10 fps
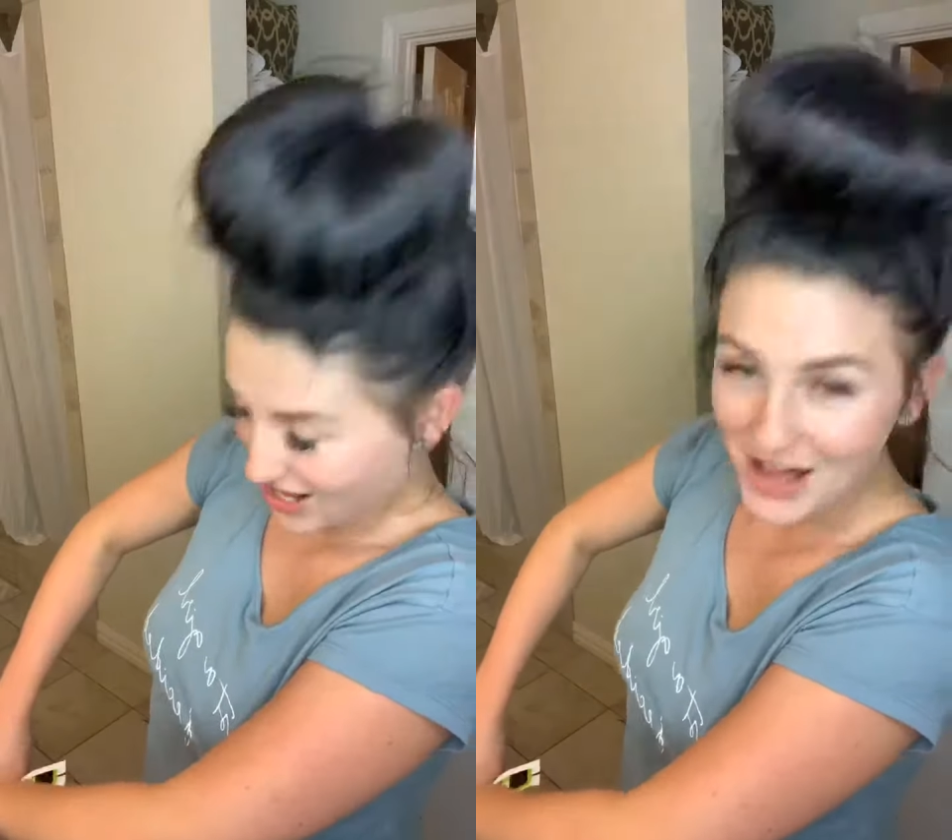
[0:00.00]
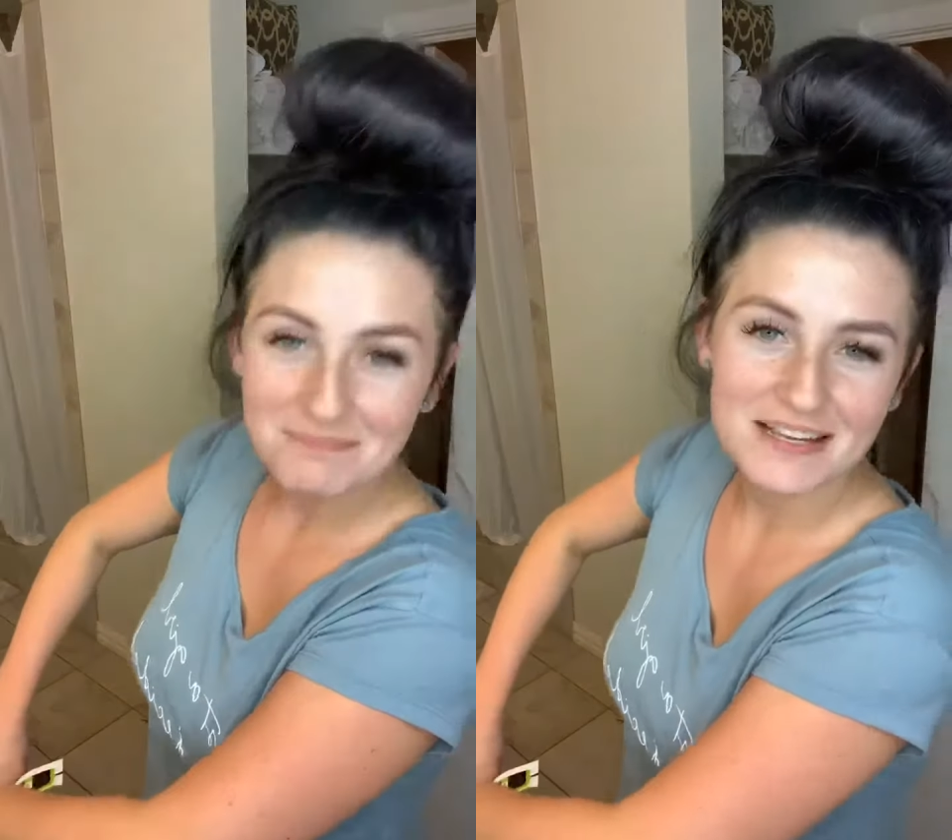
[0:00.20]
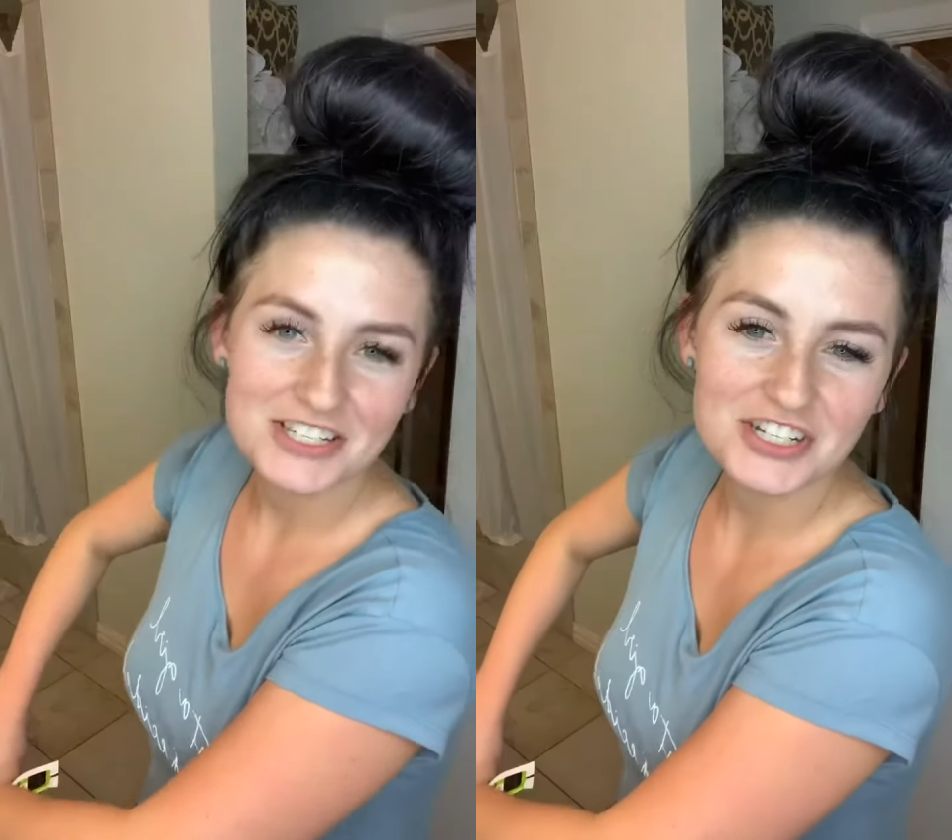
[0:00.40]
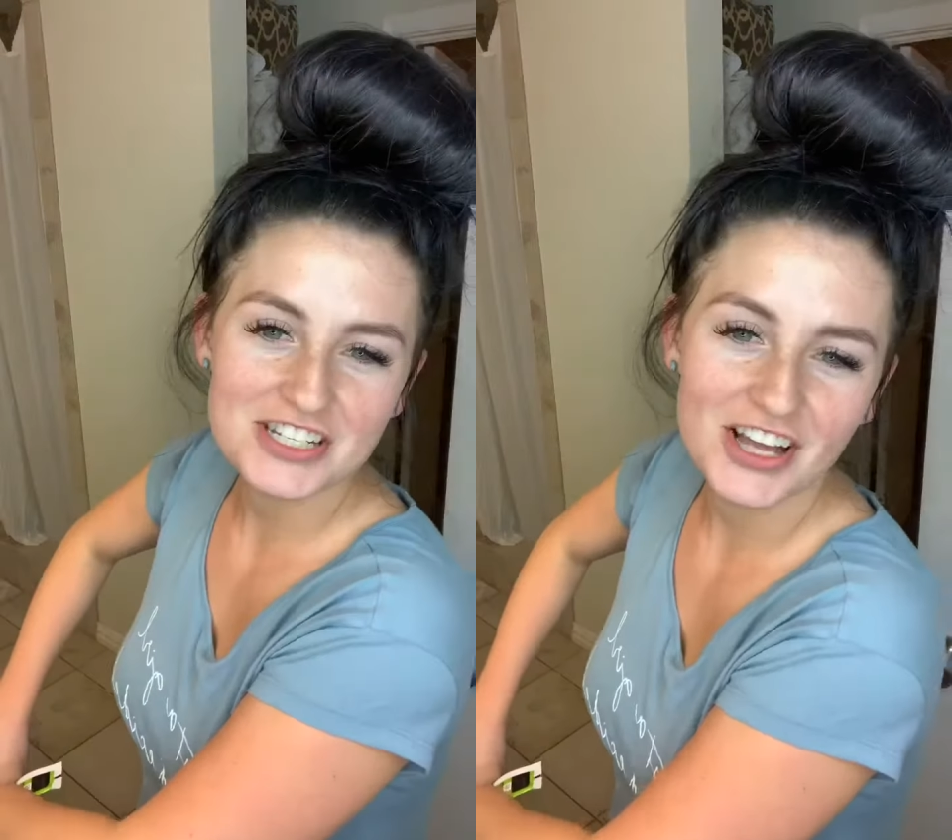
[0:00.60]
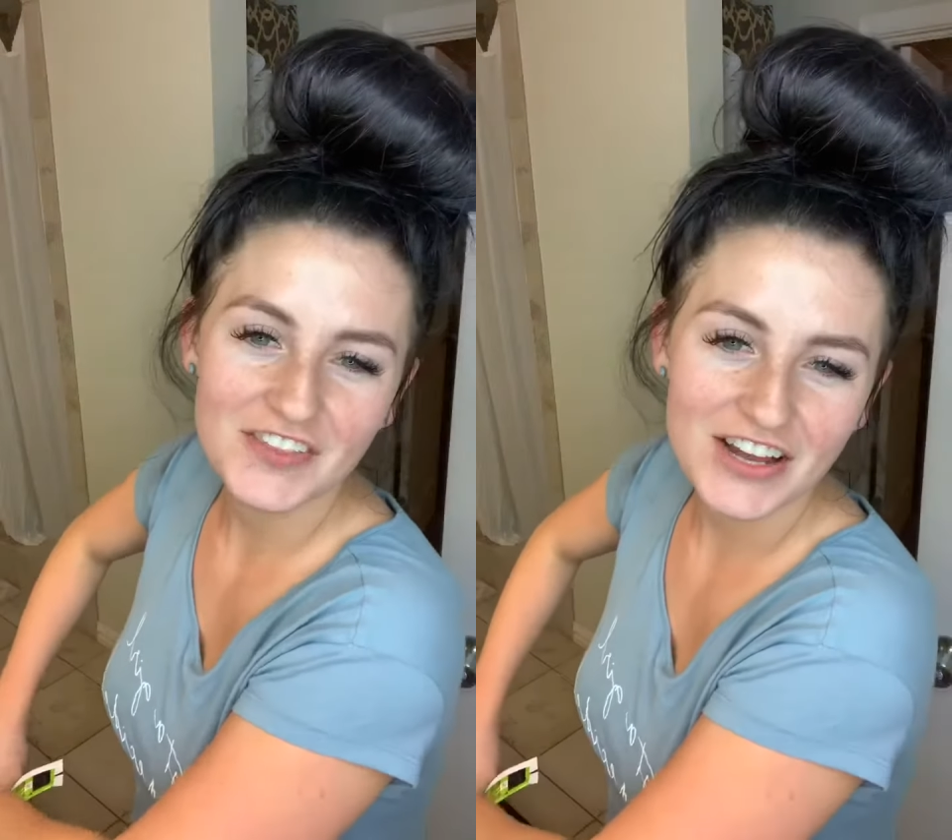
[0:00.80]
got
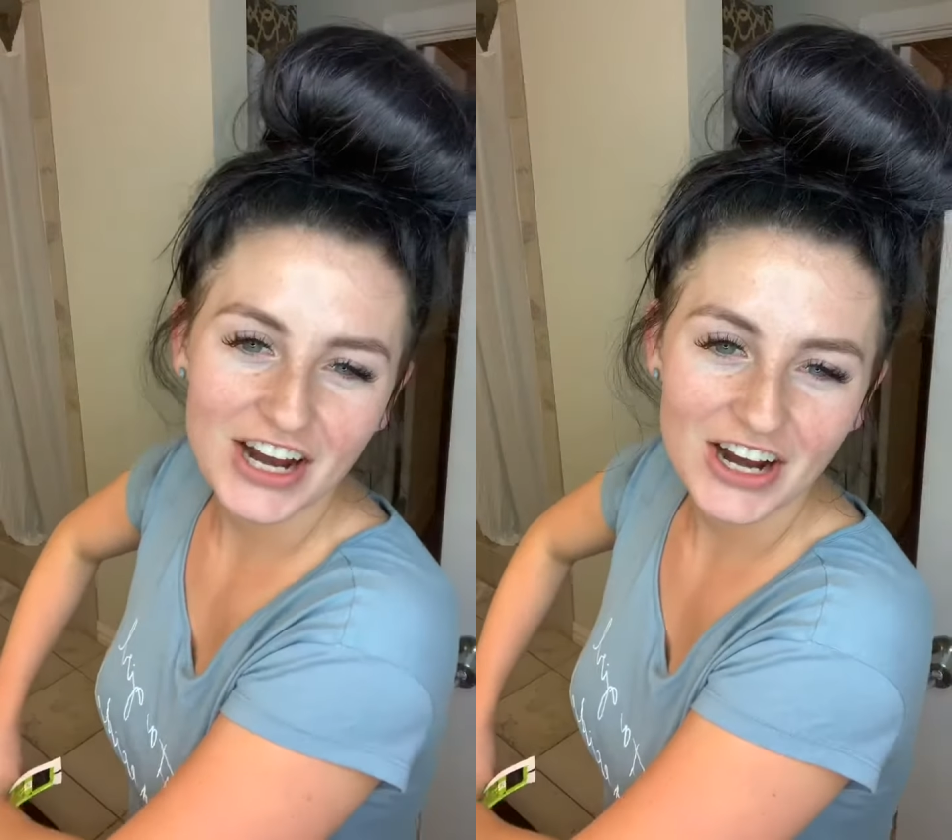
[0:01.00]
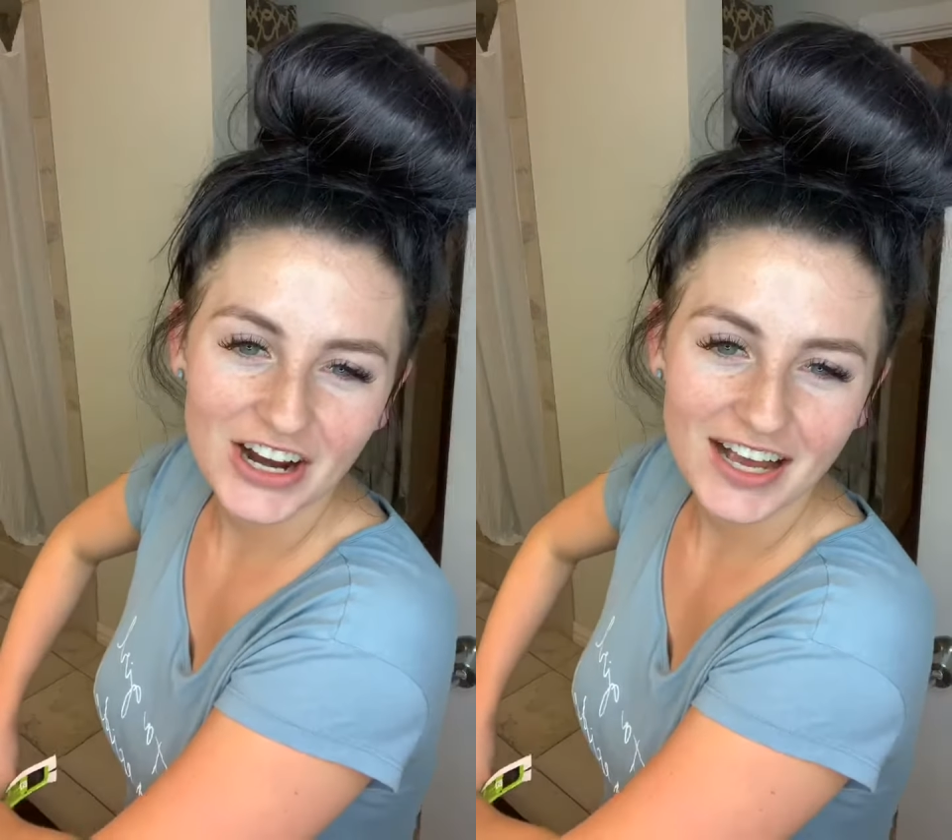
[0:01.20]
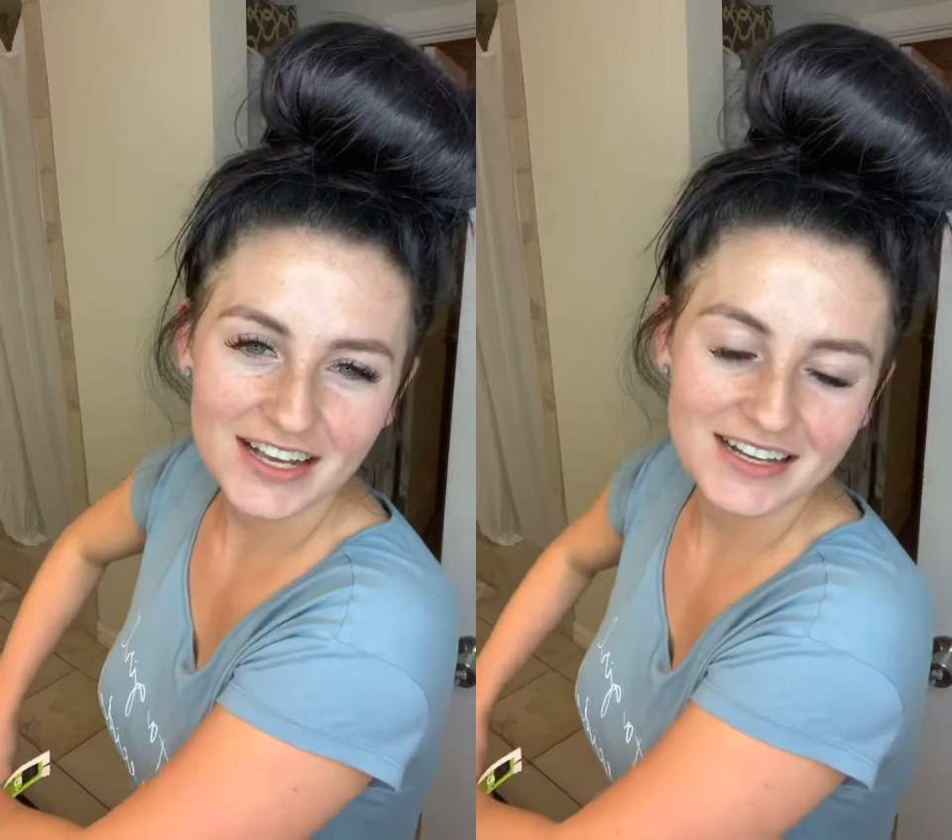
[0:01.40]
messages on there